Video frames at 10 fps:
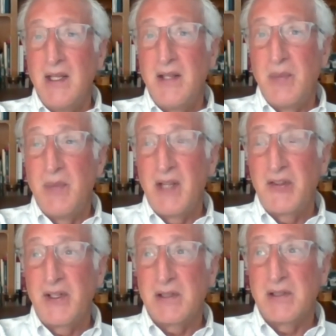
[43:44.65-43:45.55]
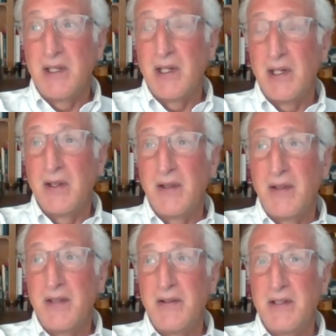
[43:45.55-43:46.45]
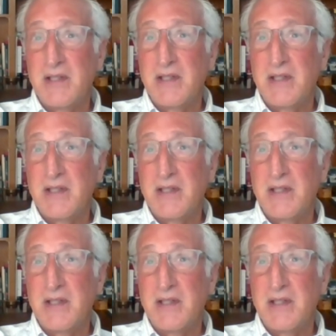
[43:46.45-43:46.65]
that makes it clear that there's